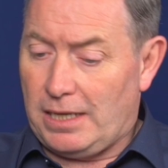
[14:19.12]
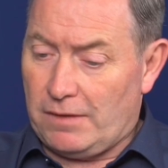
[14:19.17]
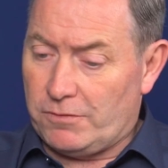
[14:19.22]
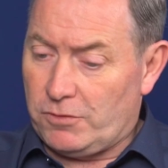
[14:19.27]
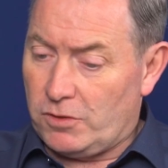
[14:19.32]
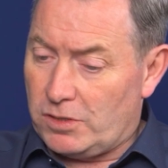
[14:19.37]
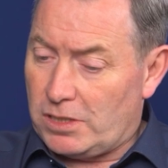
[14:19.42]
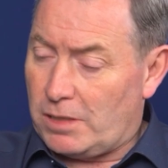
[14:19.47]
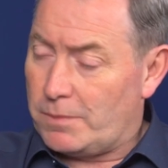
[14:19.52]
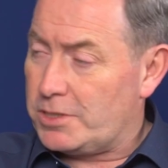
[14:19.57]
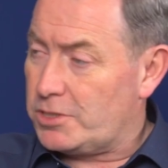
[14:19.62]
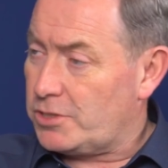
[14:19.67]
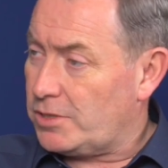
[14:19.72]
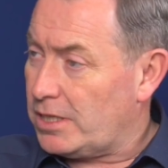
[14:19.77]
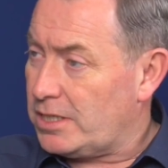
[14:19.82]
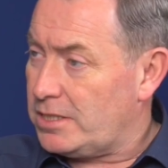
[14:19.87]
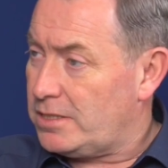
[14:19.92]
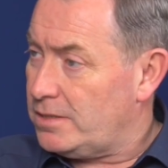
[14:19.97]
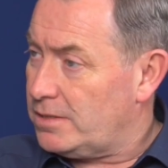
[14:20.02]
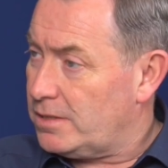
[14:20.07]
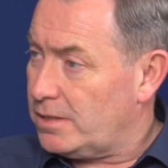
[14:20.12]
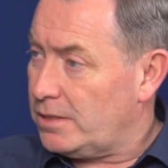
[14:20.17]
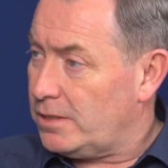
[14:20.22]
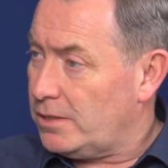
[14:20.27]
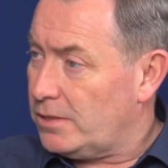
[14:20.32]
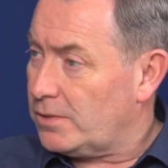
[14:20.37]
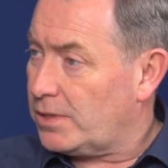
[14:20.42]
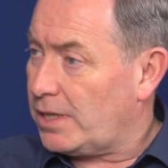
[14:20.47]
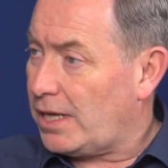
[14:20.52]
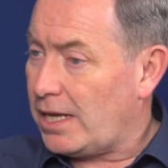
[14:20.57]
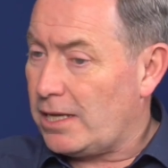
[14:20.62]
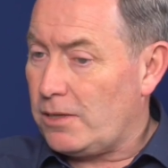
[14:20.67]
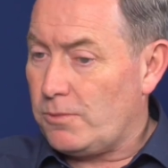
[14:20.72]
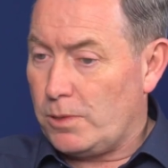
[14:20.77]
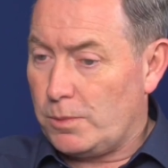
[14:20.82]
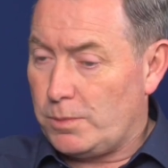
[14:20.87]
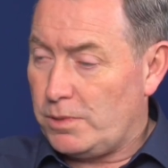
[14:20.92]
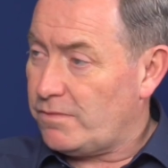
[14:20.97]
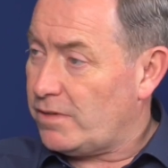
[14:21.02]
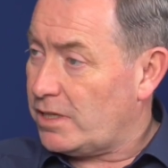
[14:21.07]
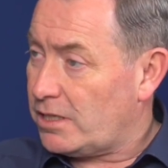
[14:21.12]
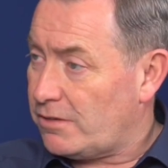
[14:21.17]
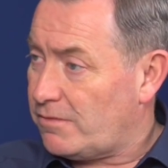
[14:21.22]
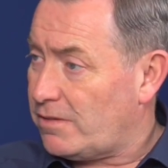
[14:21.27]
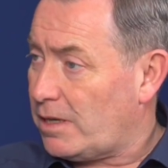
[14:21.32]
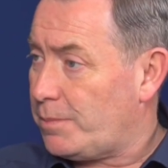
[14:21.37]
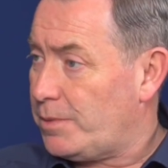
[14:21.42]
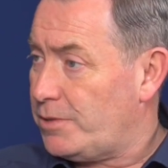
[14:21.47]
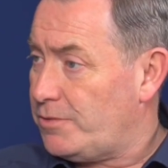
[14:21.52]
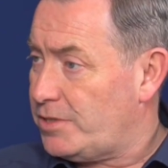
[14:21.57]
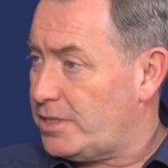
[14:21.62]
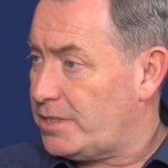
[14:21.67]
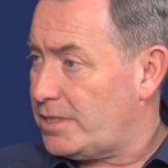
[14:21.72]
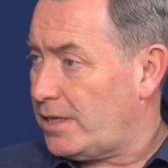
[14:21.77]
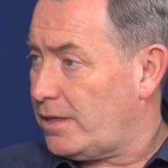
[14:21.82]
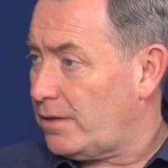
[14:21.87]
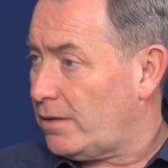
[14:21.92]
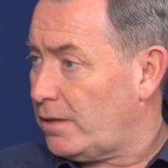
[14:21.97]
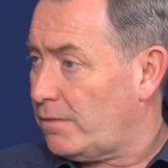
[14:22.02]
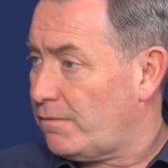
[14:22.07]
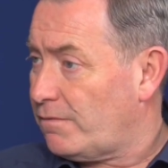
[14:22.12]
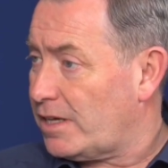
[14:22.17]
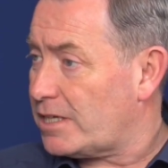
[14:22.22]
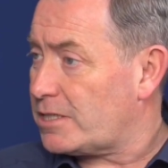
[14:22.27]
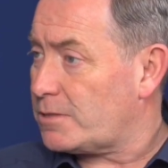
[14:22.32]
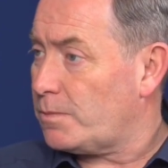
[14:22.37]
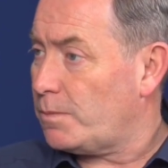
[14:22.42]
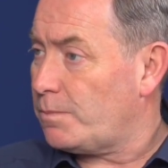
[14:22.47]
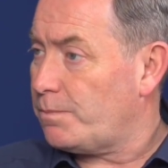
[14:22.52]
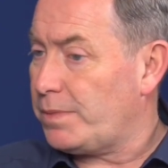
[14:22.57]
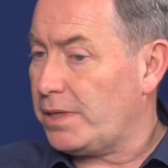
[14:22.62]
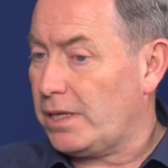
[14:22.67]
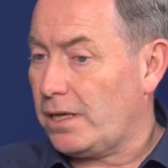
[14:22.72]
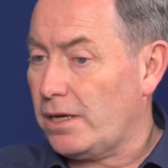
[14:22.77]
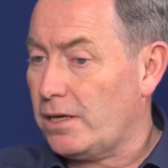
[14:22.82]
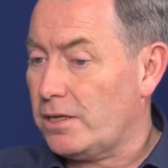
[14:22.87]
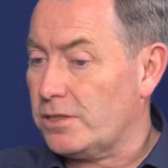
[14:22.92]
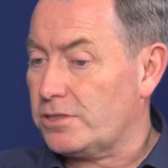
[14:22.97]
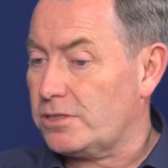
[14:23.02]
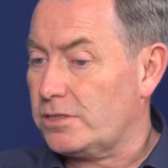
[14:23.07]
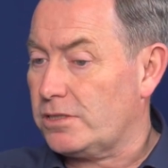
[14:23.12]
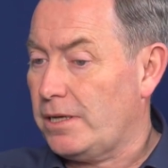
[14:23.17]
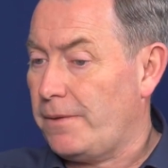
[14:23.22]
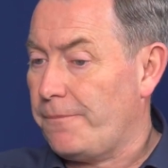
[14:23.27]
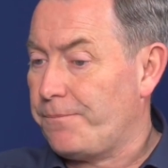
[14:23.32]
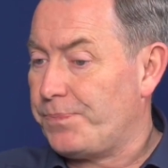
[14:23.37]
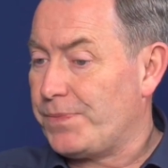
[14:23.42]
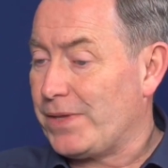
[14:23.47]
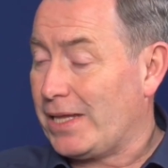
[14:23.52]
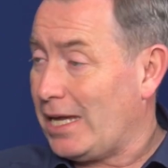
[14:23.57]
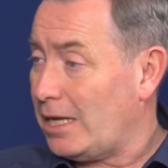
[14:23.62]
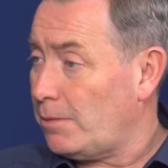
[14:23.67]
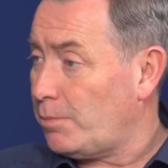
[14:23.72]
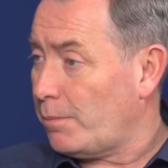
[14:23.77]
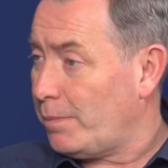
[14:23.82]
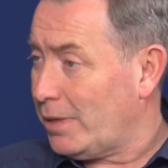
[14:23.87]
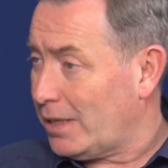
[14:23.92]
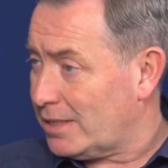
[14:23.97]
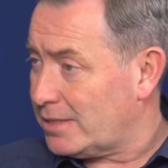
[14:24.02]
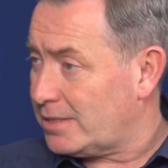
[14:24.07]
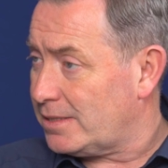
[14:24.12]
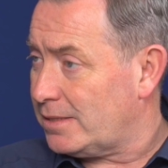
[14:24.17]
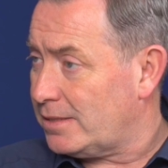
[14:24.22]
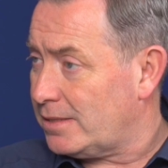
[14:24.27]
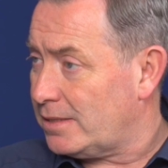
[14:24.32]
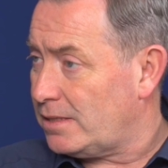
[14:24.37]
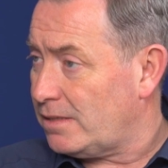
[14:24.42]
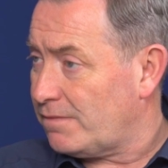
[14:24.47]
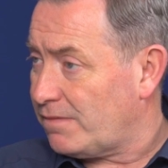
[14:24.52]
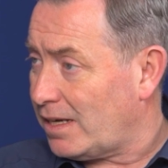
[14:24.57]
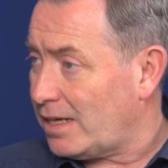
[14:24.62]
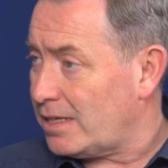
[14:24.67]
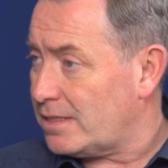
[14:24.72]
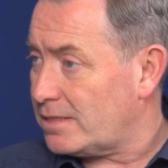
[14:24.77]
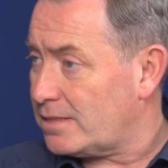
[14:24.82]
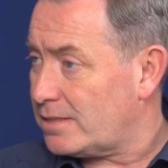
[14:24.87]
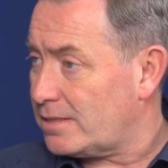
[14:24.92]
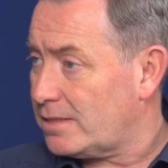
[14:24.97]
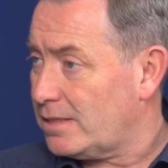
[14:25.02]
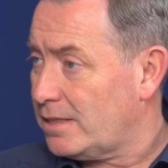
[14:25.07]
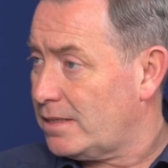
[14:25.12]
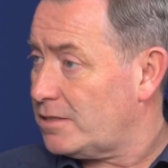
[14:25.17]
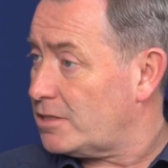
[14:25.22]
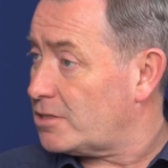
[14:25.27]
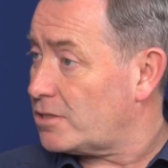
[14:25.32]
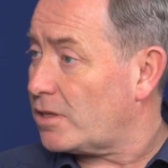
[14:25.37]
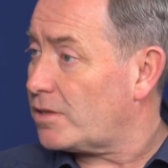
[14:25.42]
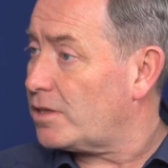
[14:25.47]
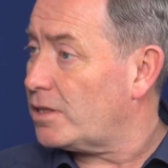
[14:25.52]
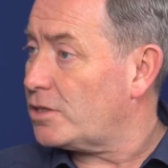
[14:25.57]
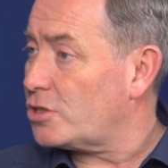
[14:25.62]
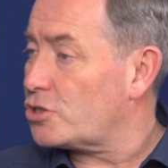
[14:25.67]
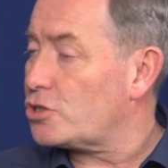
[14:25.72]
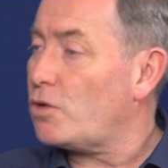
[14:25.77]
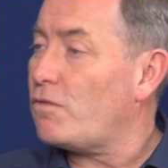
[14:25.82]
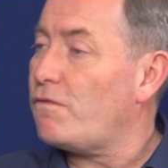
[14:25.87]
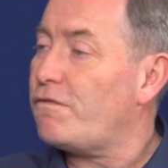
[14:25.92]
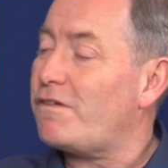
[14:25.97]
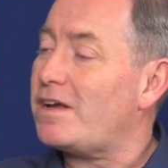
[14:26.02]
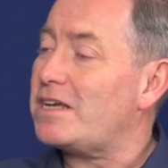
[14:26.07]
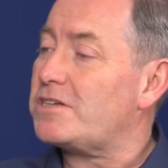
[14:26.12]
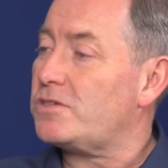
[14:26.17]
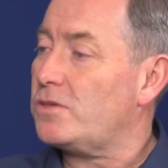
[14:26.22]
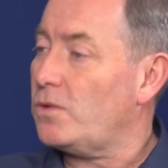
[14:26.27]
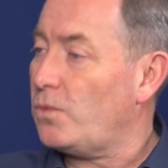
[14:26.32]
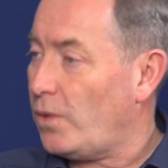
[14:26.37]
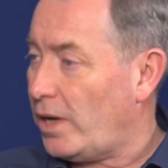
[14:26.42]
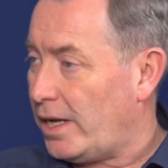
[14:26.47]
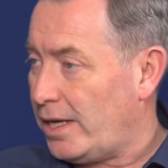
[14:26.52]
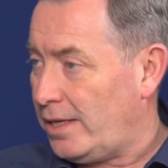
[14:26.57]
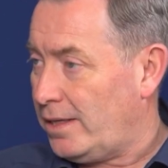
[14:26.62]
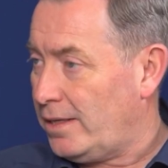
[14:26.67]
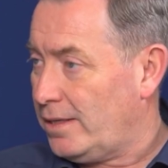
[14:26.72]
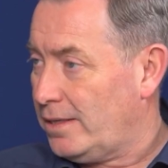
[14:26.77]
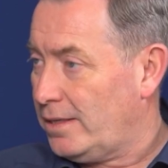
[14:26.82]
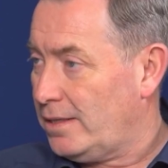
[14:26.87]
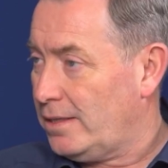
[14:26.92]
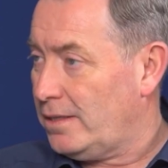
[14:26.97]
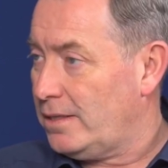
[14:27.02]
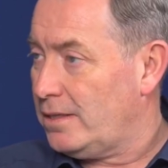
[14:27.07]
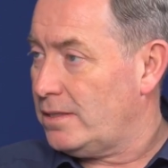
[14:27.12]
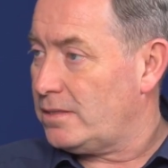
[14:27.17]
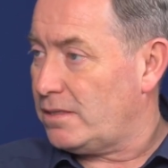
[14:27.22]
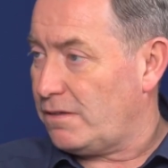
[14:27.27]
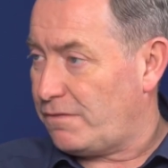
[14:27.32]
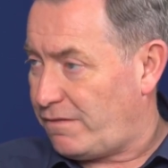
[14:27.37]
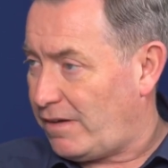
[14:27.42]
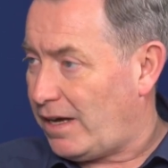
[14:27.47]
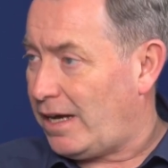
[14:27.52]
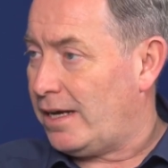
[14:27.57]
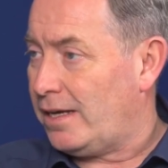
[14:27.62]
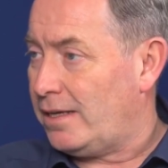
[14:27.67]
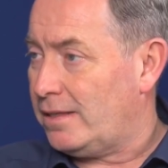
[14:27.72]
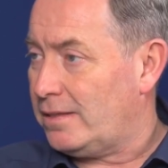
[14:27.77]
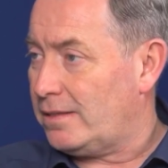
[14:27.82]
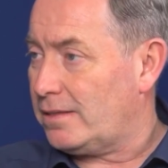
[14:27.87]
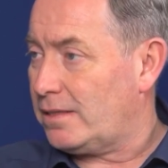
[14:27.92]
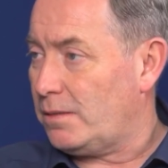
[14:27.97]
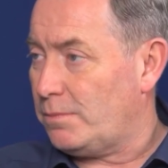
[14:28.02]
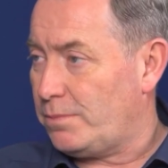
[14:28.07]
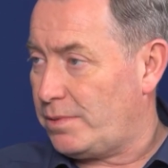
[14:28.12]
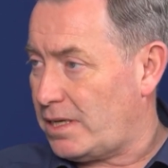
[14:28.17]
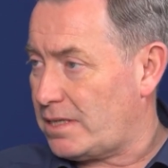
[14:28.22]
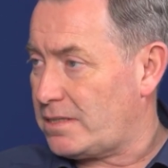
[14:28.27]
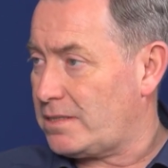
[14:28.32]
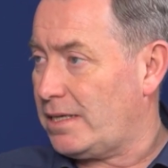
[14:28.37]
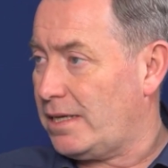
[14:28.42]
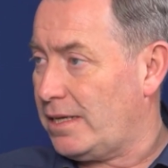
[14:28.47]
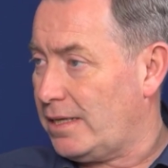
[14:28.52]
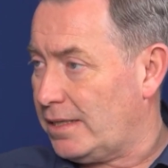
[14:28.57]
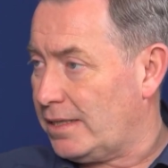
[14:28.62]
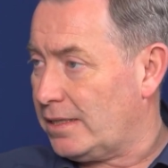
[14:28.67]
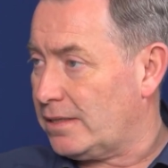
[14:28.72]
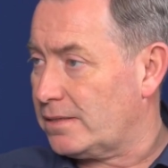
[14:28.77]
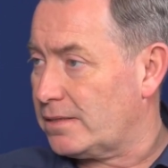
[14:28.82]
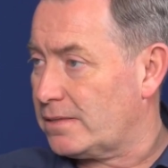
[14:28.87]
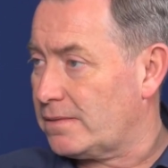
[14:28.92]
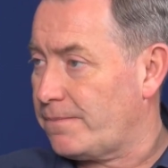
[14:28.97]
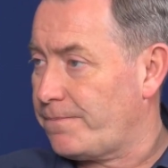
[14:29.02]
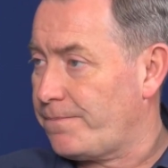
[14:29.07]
I've done demonstrations in the UK where we've had a rapid return on investment because the capability of the device, there's no faster way to find compressed air leaks.